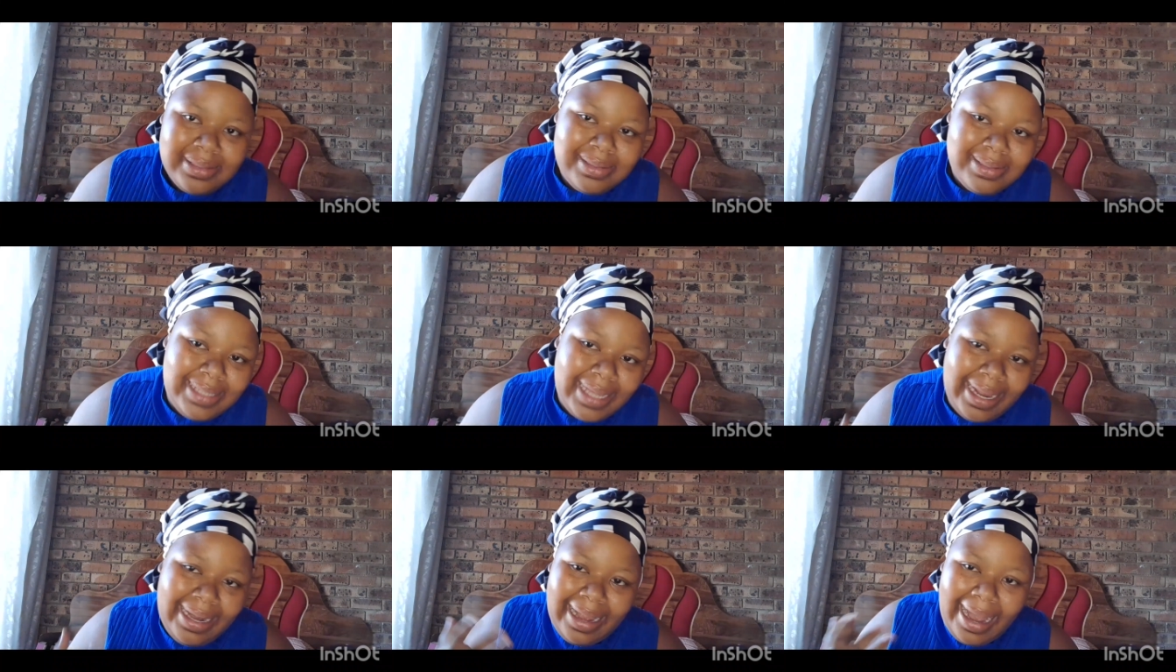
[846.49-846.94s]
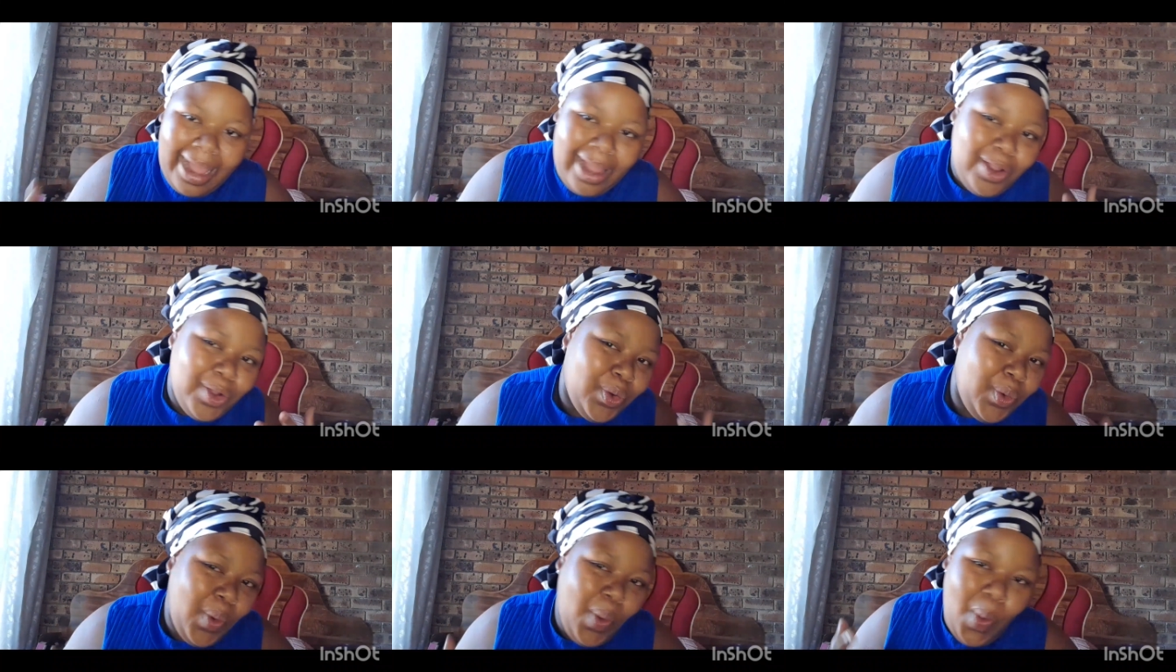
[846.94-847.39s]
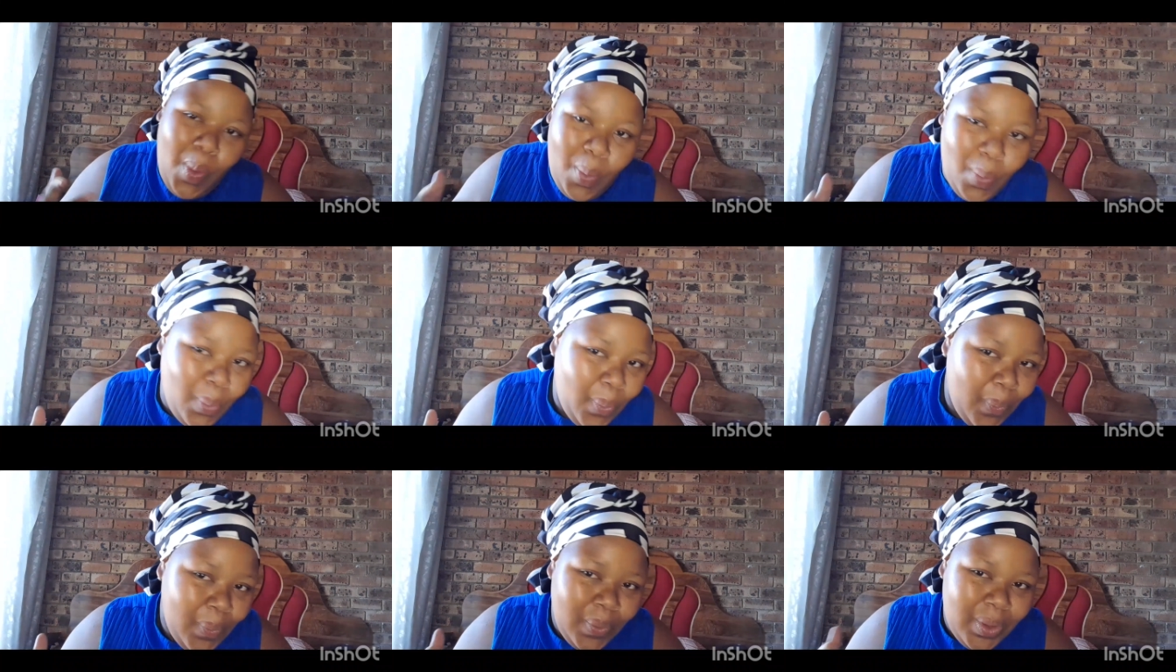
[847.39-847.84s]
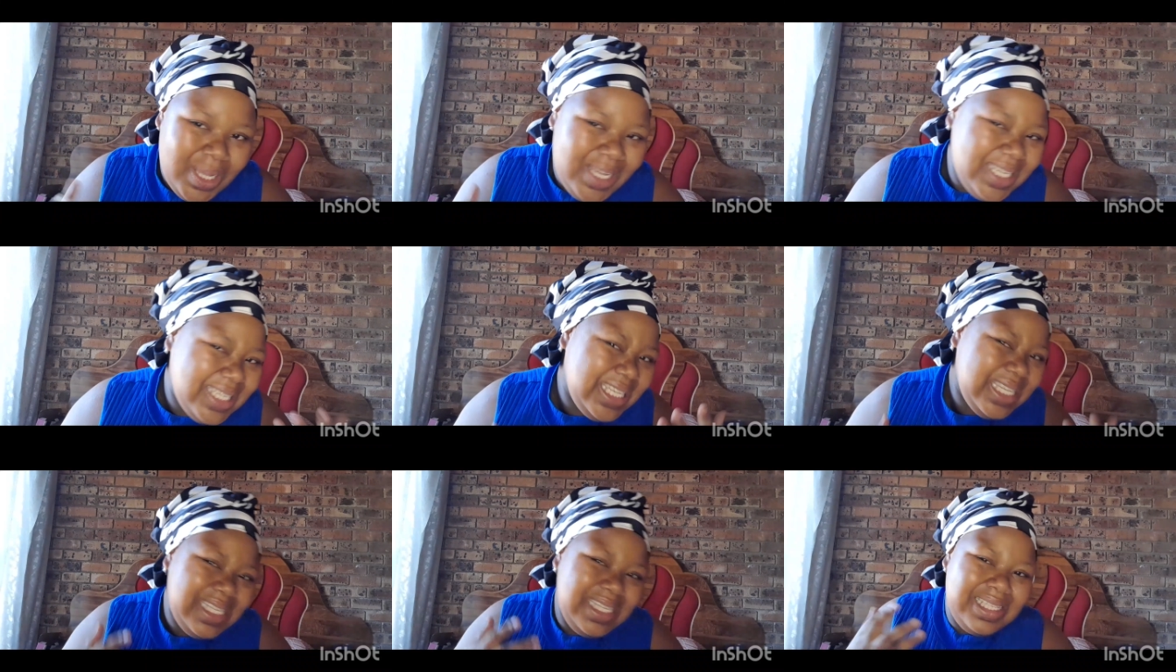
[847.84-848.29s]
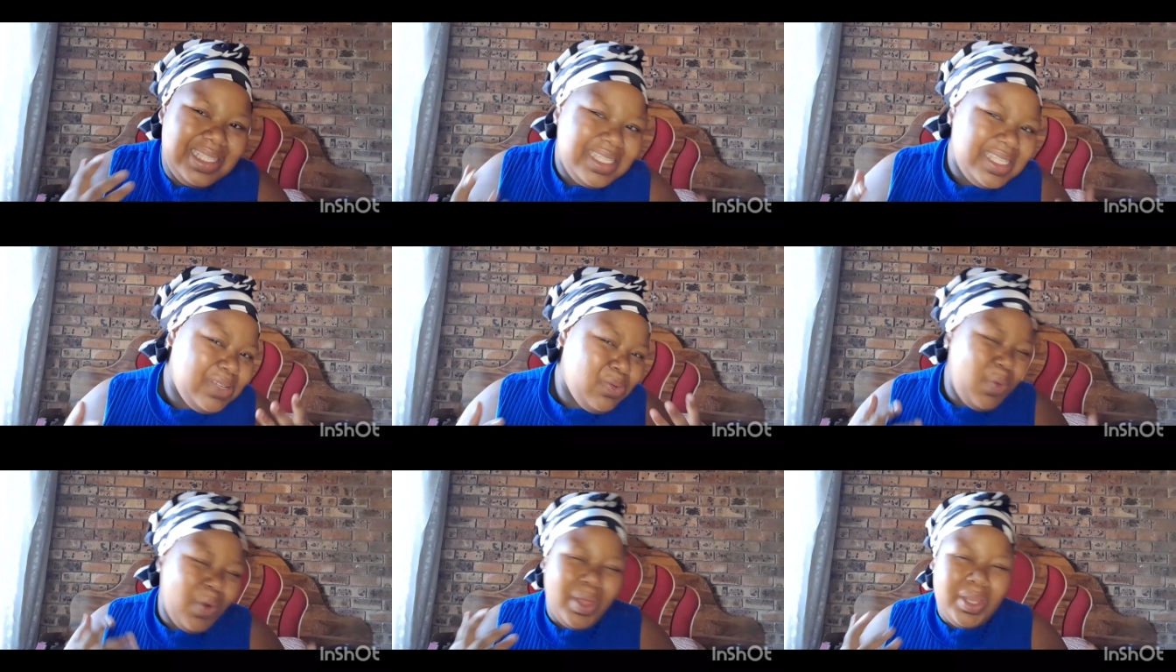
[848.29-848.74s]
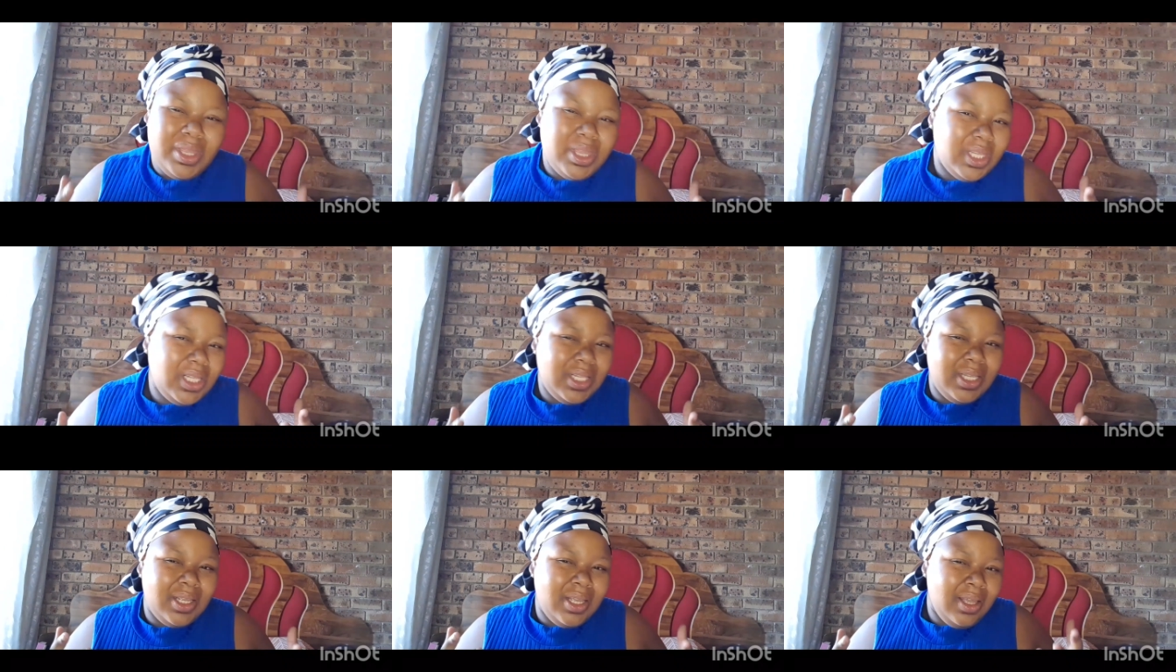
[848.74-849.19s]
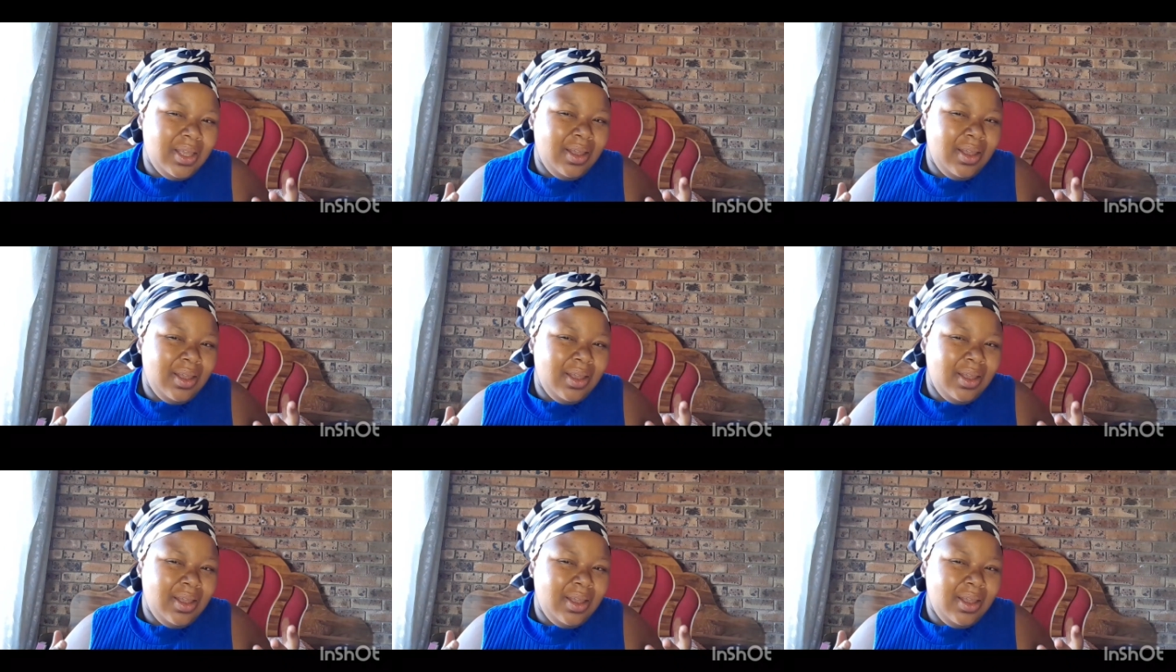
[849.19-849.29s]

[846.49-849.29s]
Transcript: can I go? Is it worth it?